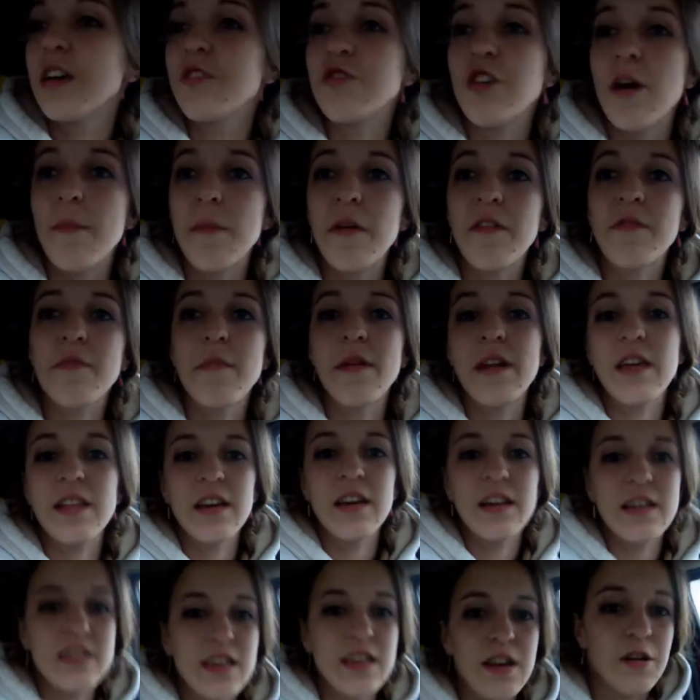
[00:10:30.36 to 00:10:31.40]
drop off money, like
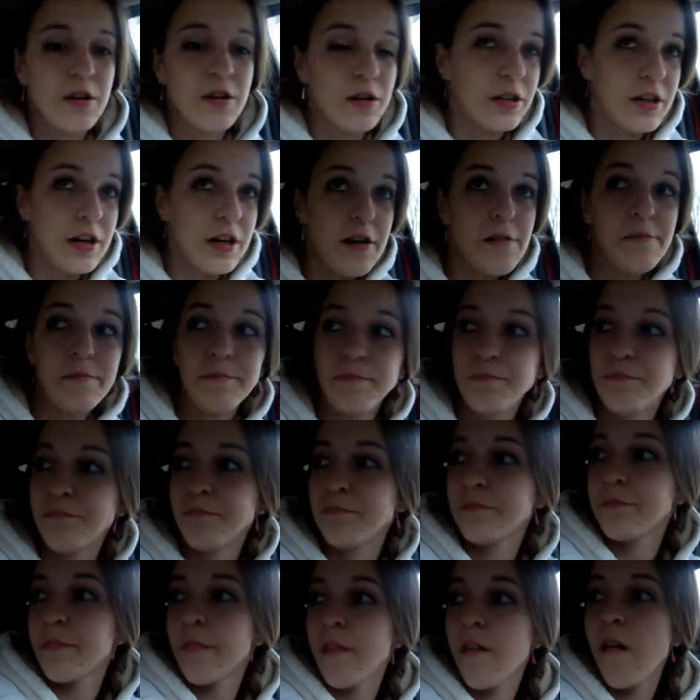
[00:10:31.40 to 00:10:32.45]
I said earlier.
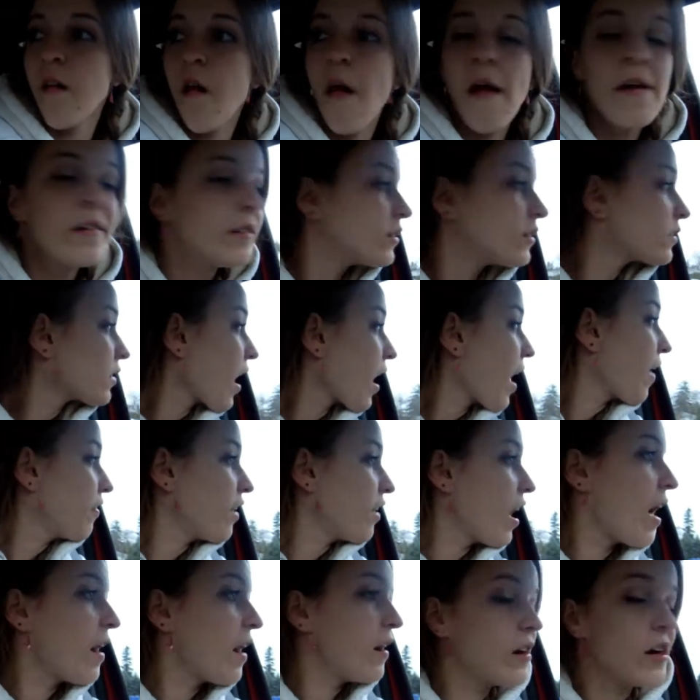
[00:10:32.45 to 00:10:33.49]
And
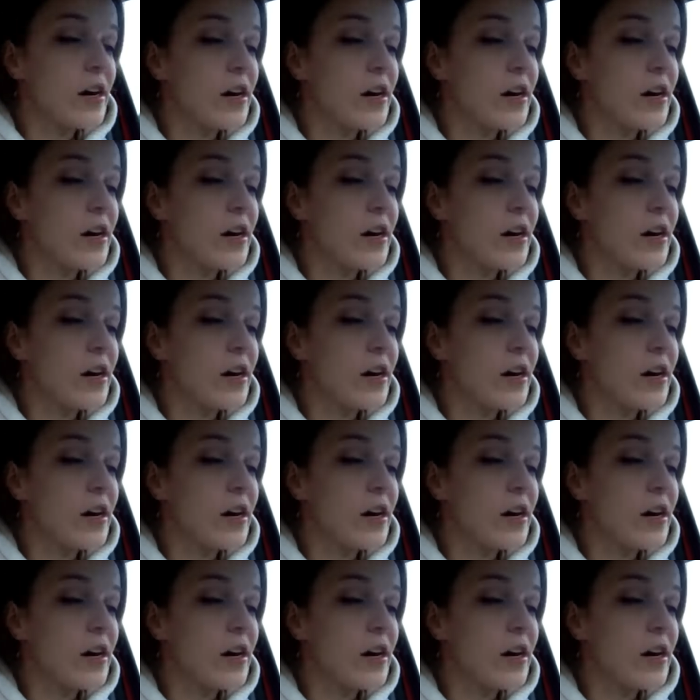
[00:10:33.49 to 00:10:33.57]
then,